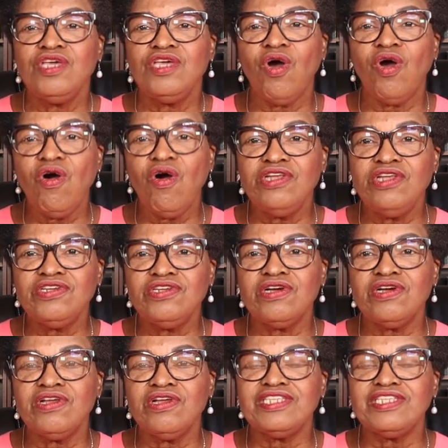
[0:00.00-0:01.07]

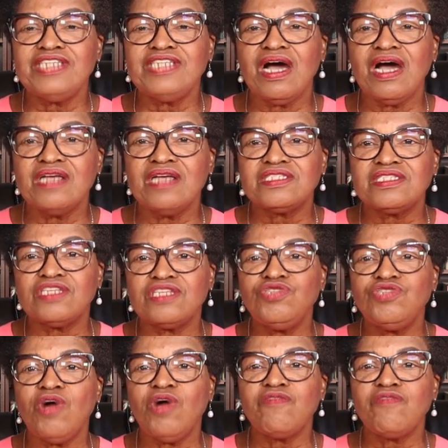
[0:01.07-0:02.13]
Under the tasks that you have